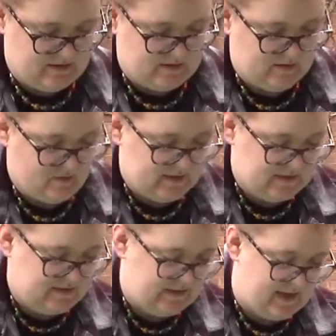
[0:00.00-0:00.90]
So once
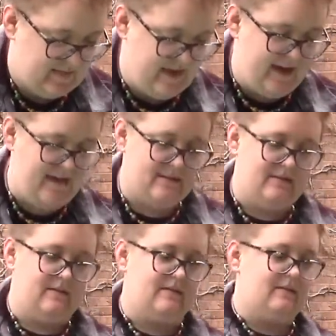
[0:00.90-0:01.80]
it's like that,
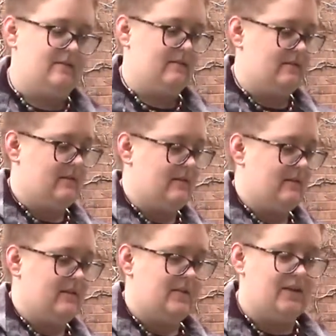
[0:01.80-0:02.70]

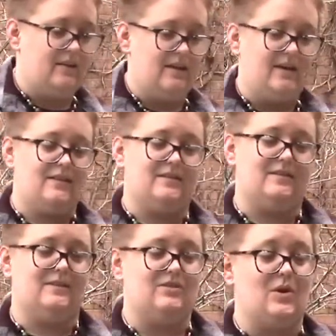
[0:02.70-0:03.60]
then
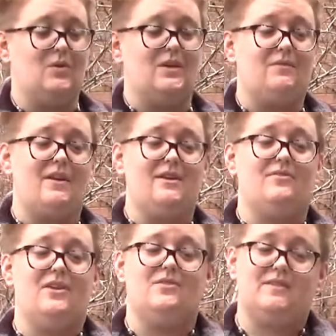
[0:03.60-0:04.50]
it's totally ready
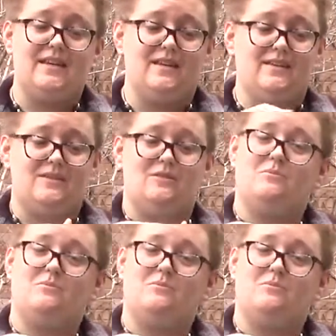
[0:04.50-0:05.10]
for your seeds.